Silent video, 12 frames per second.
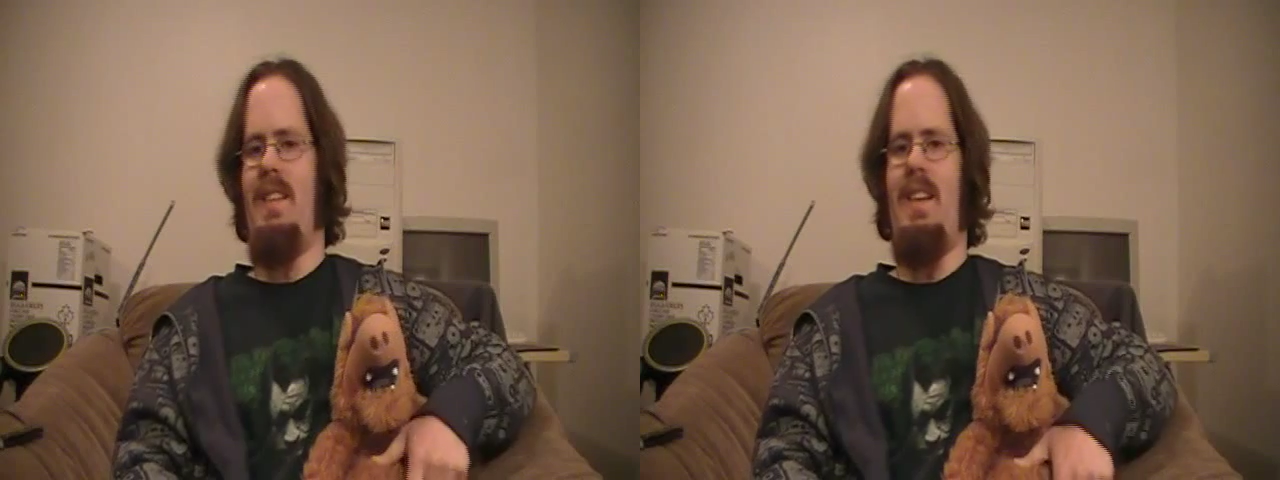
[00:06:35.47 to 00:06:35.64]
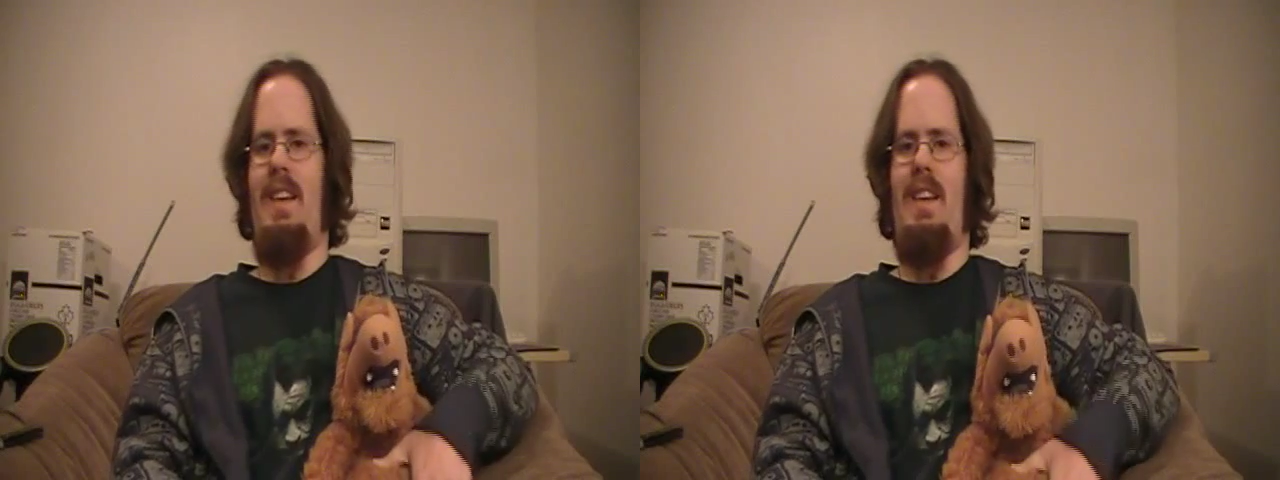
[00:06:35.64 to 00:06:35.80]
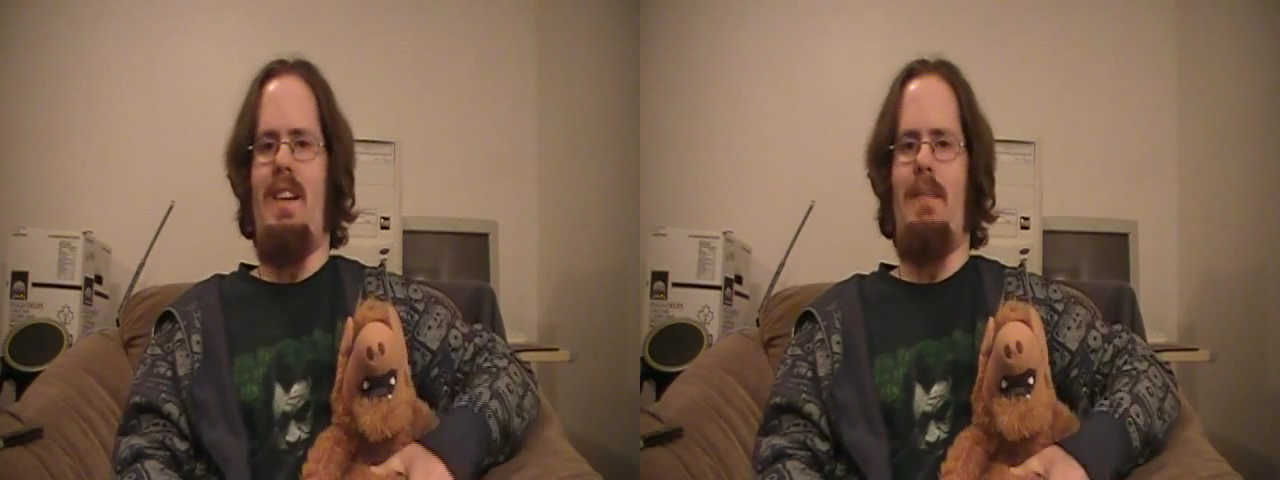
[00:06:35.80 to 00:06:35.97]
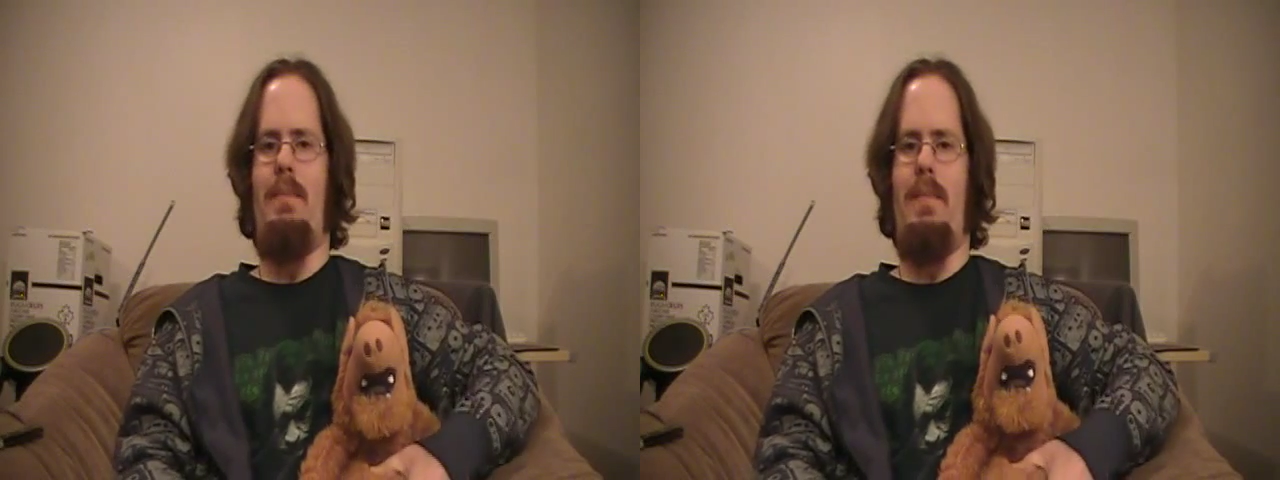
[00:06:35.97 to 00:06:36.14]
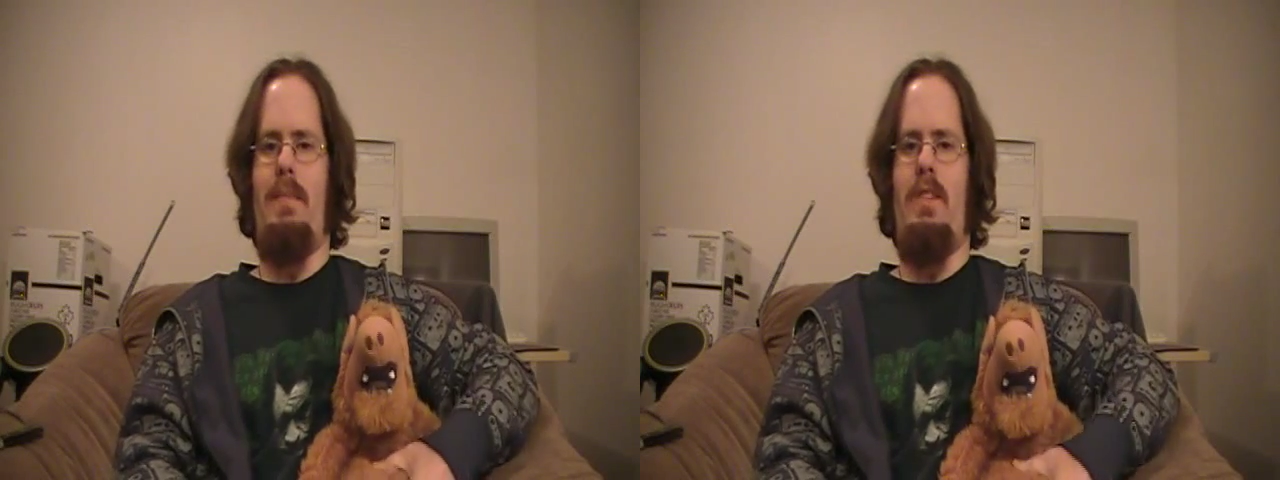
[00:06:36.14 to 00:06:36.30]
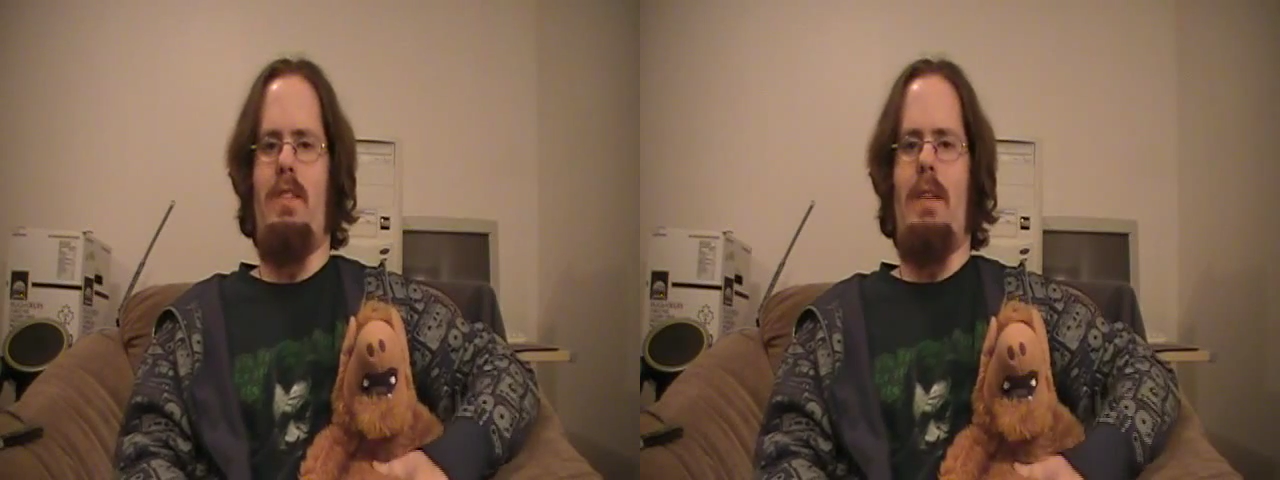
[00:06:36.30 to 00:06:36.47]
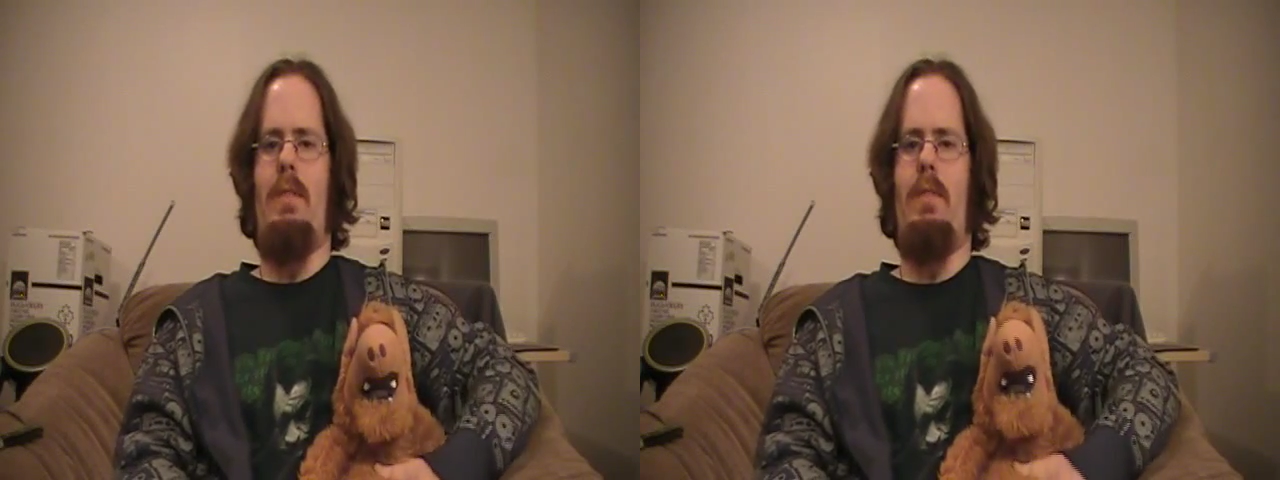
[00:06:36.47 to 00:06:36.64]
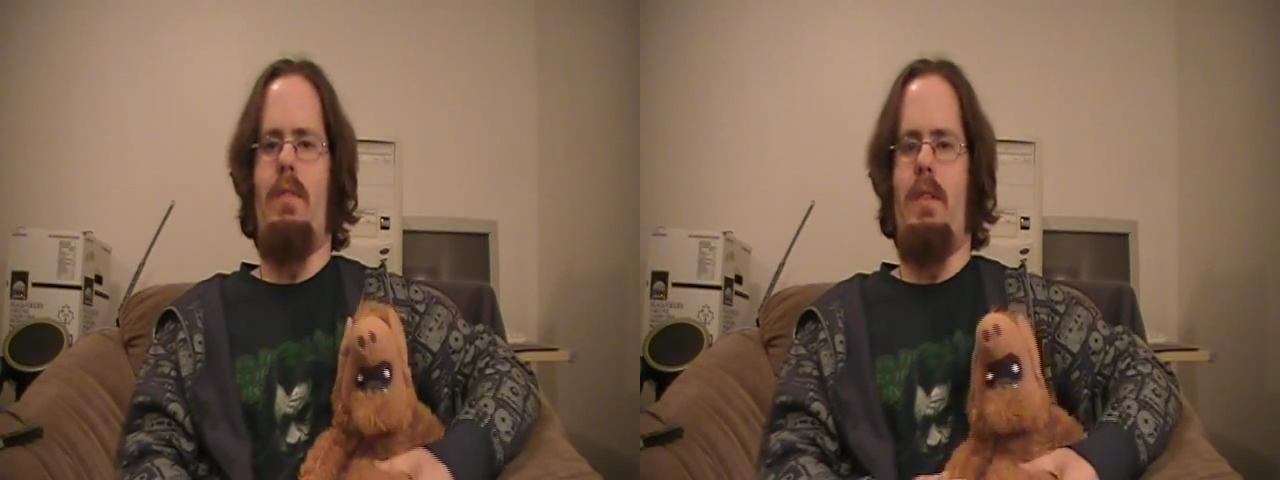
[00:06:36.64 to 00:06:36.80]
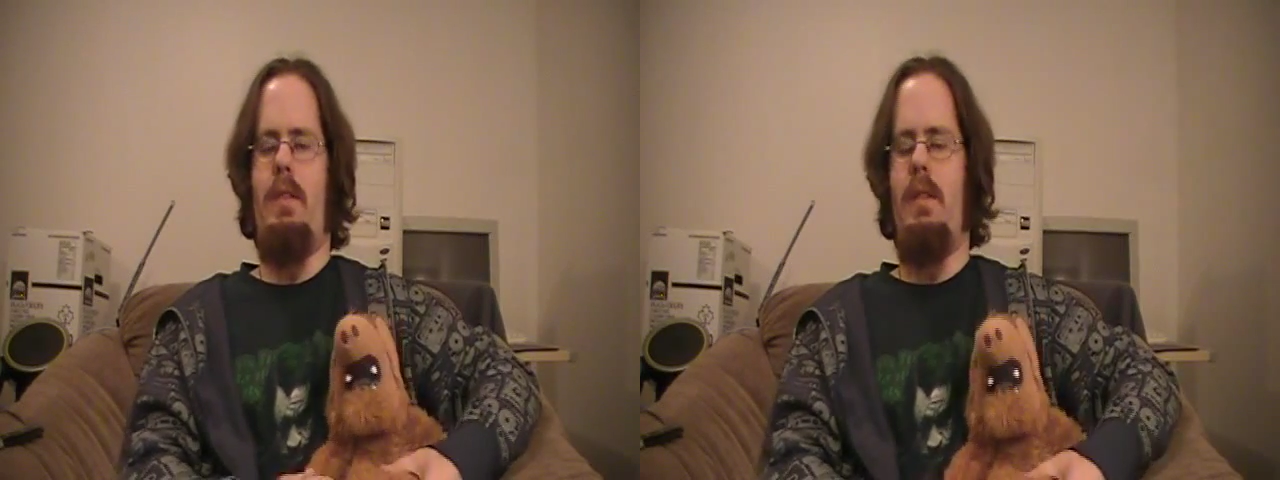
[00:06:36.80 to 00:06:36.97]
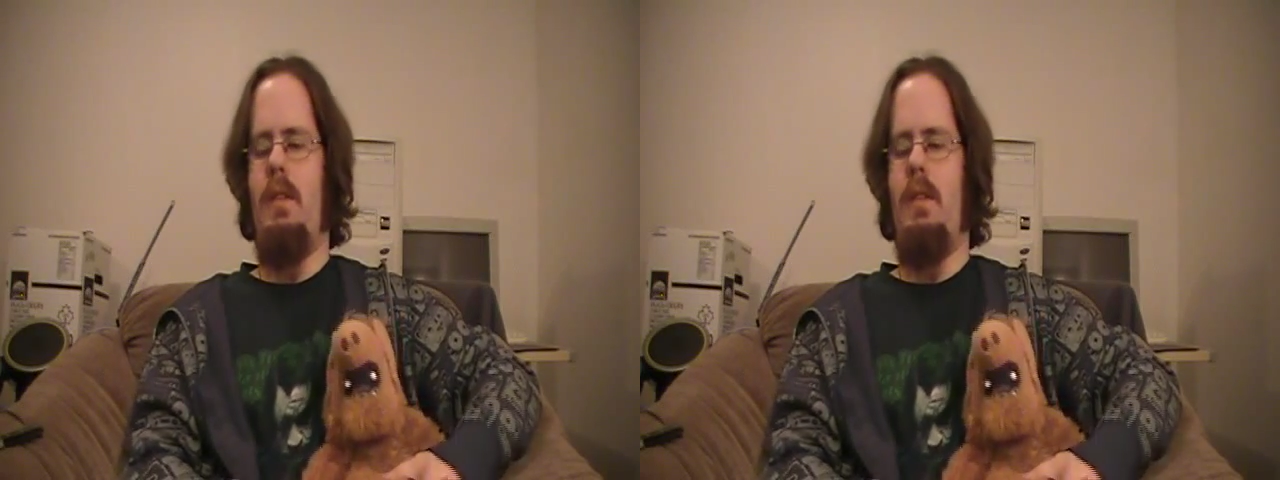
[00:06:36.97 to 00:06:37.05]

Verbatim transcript: late, I'm just having fun.